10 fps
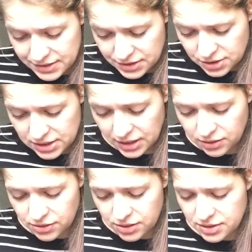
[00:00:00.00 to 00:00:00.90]
seriously, I
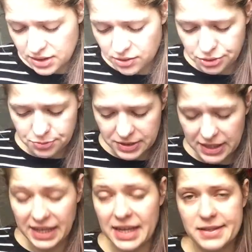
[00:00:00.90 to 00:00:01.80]
couldn't tell you, but
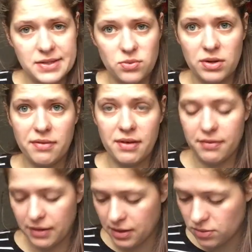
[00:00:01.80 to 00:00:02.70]
I guess
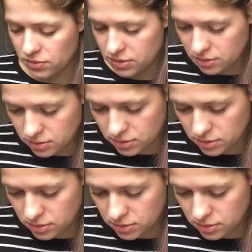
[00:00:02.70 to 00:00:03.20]
25 count.